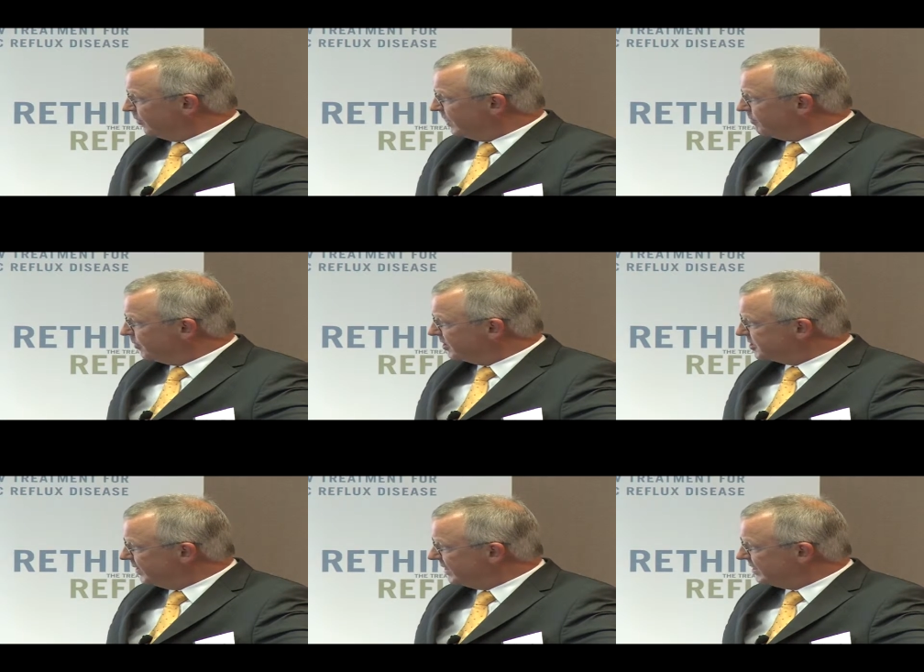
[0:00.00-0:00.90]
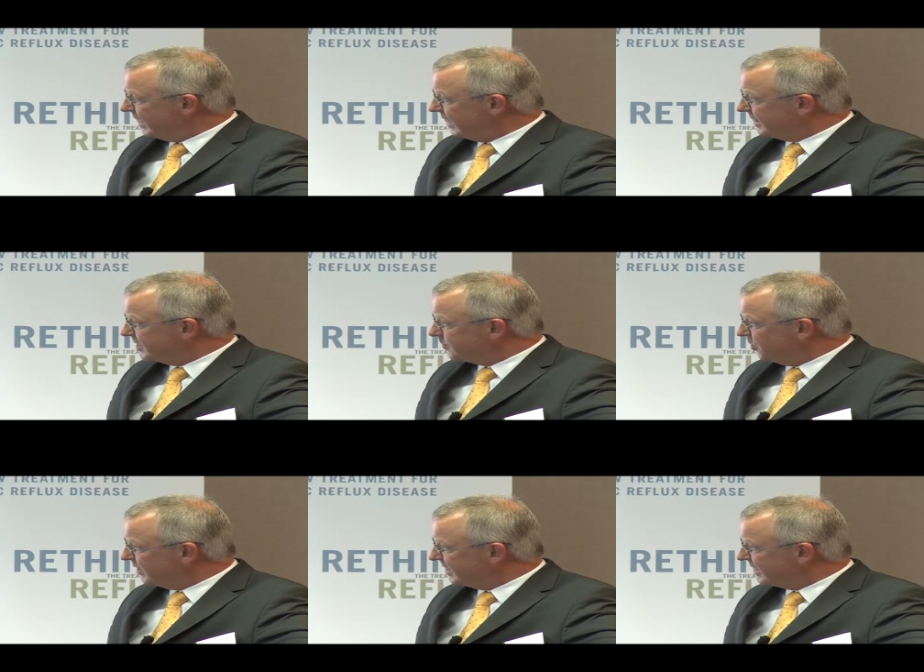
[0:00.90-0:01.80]
Reimbursement at this
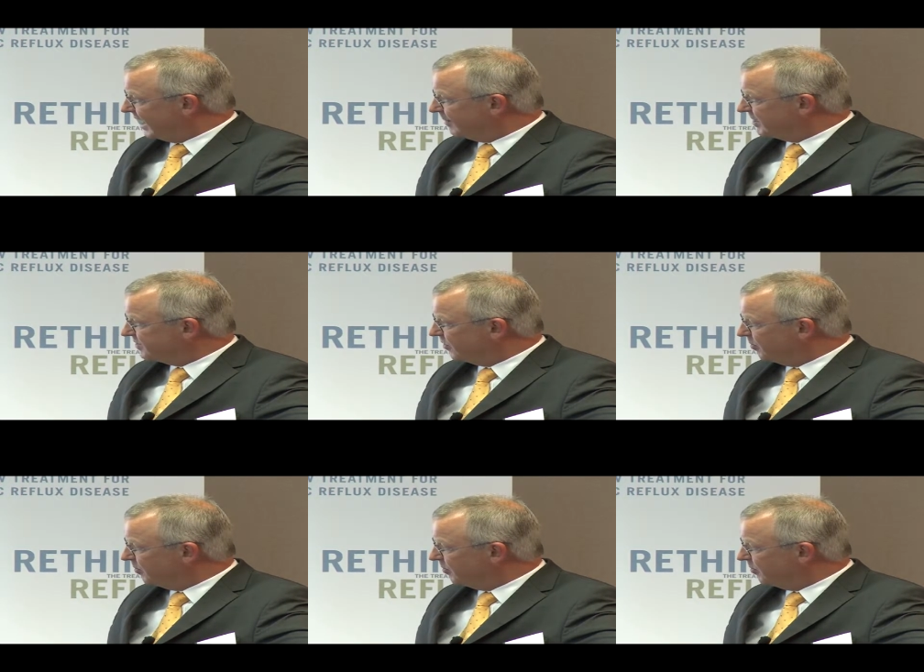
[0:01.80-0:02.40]
point in time is